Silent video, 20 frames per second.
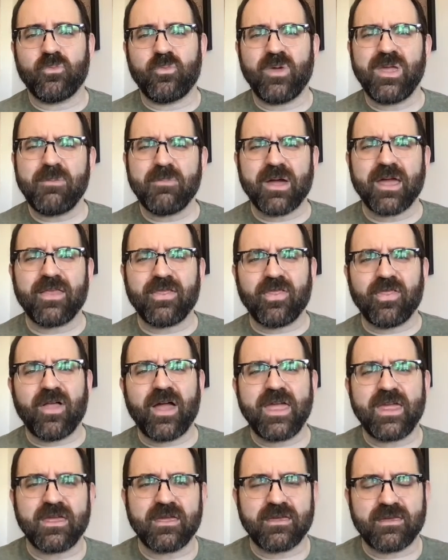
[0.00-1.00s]
we might
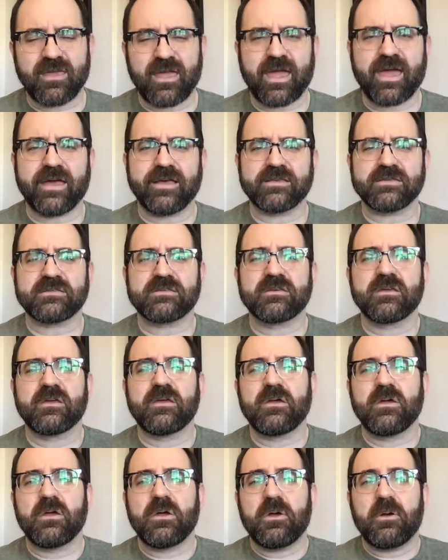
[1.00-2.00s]
like as
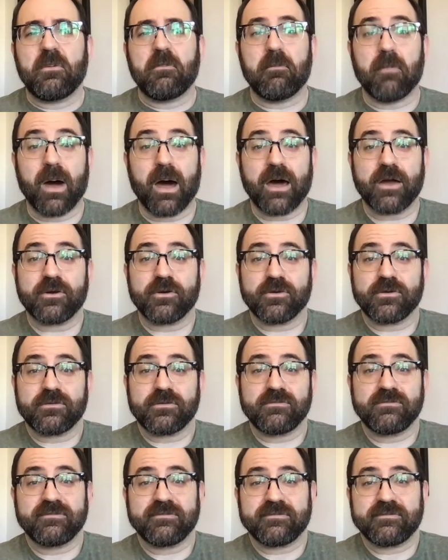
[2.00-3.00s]

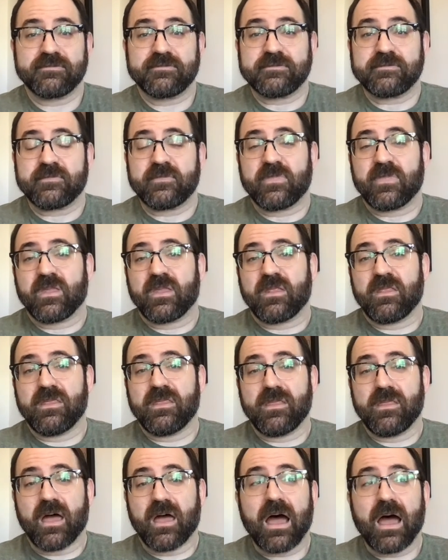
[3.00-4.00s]
modern,
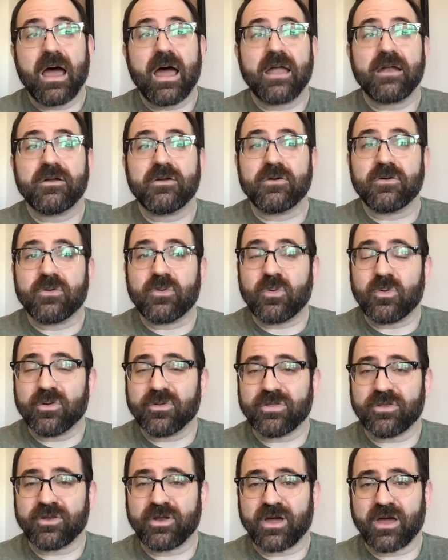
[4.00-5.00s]
not
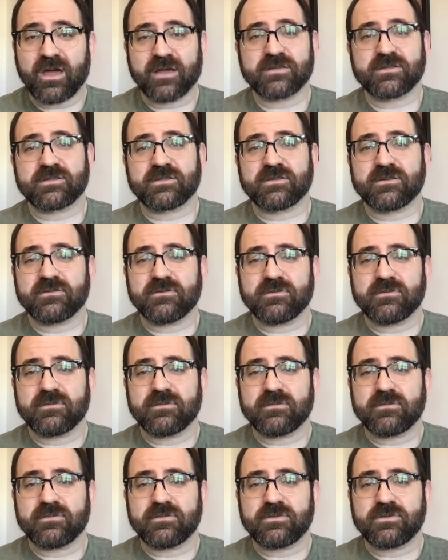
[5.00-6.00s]
Orthodox
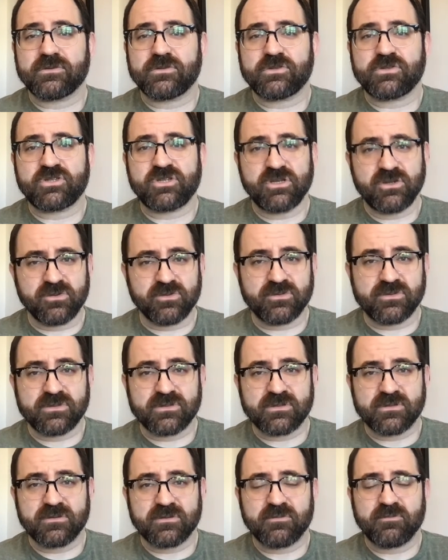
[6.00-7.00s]

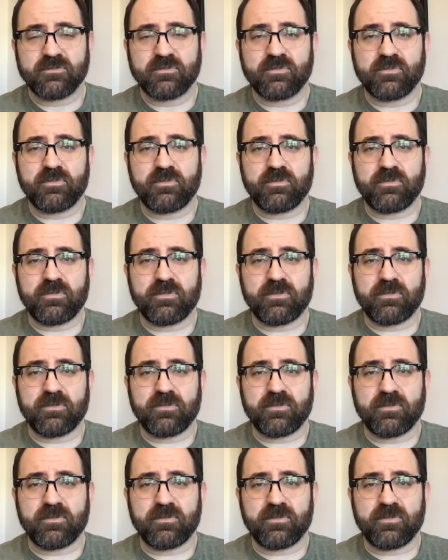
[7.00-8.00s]
Jews.
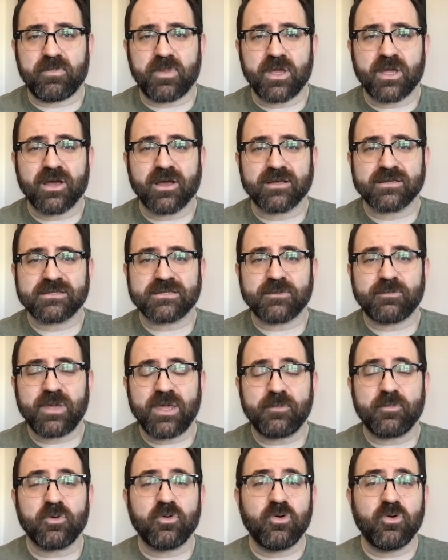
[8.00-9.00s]
Because the
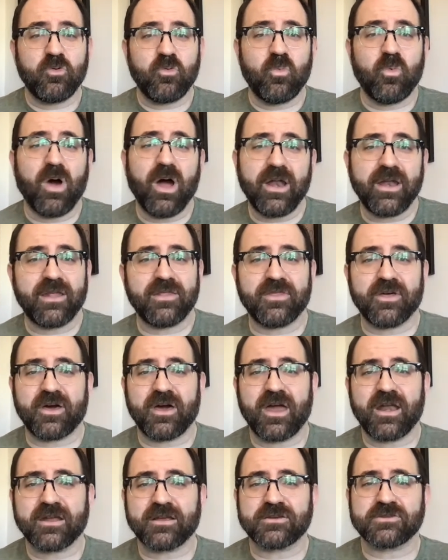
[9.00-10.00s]
people who won in the
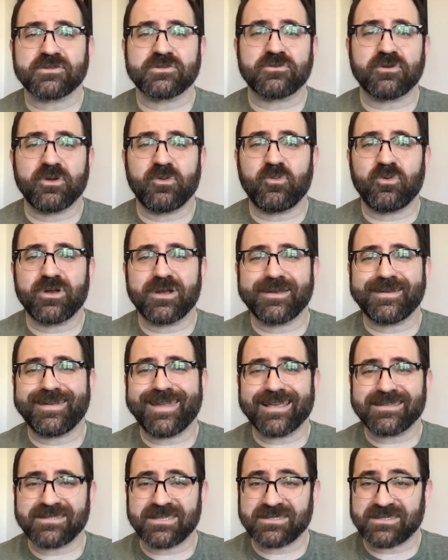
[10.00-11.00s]
Hanukkah story wouldn't
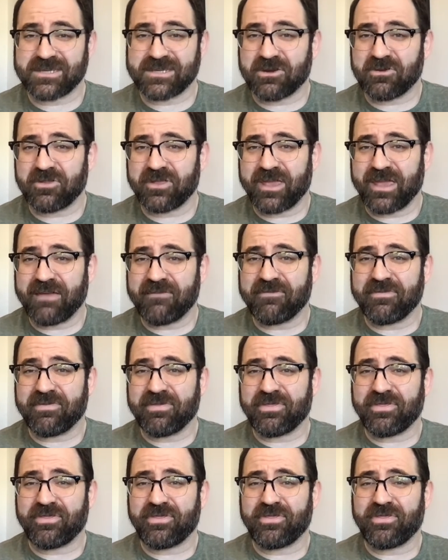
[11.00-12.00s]
necessarily have
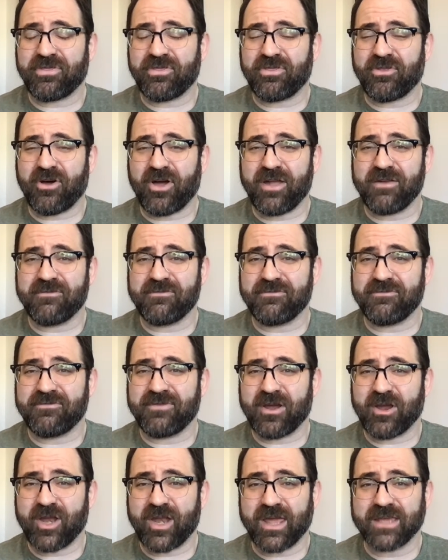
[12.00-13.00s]
thought
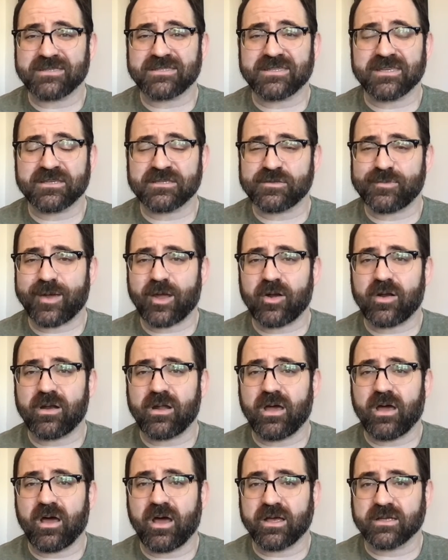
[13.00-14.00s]
very nice things about
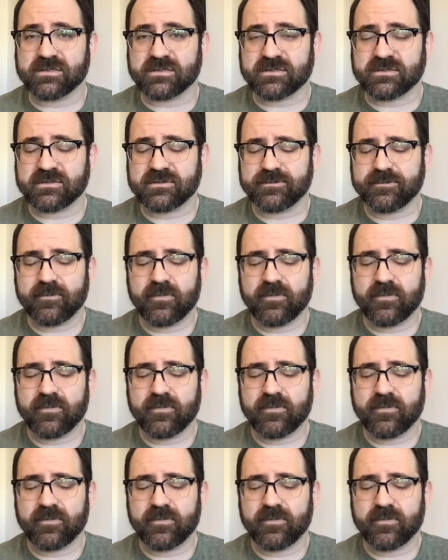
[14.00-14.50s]
us.